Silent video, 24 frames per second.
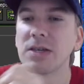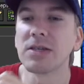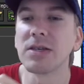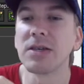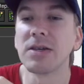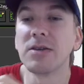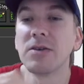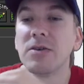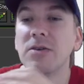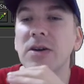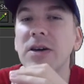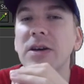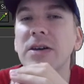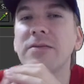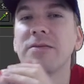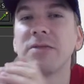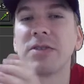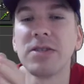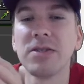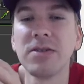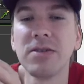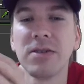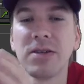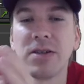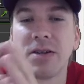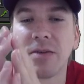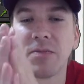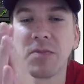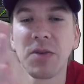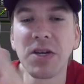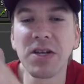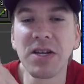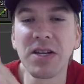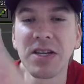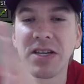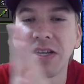I don't have to. I'm
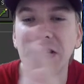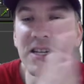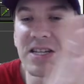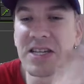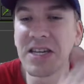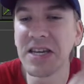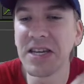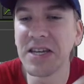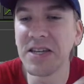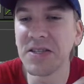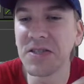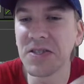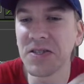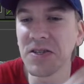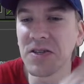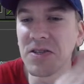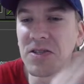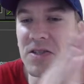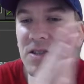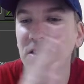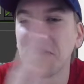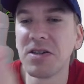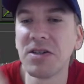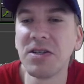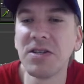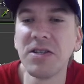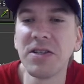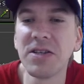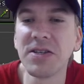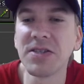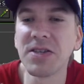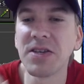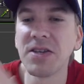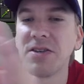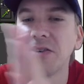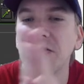not going to get any hints online
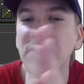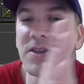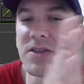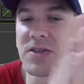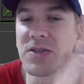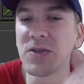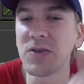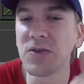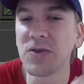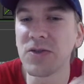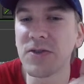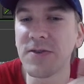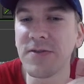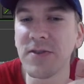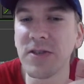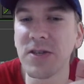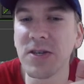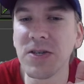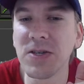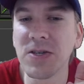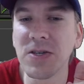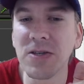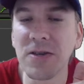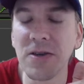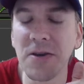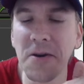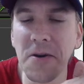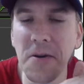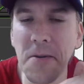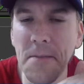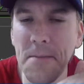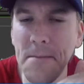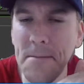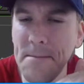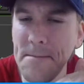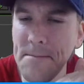unless I know how to search for this.
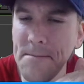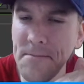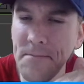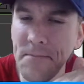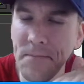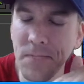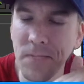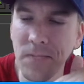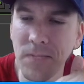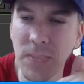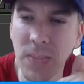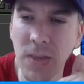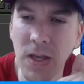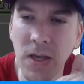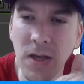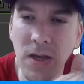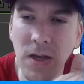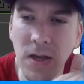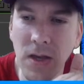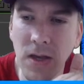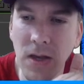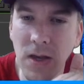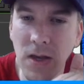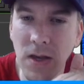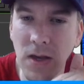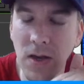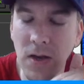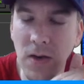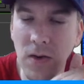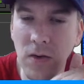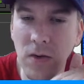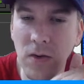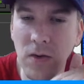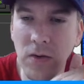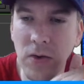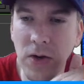So,
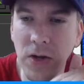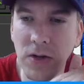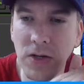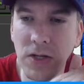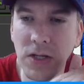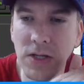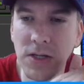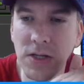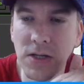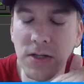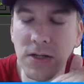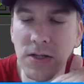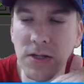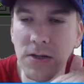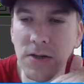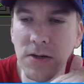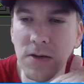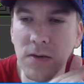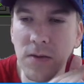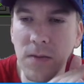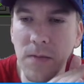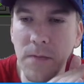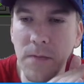what would I need to do?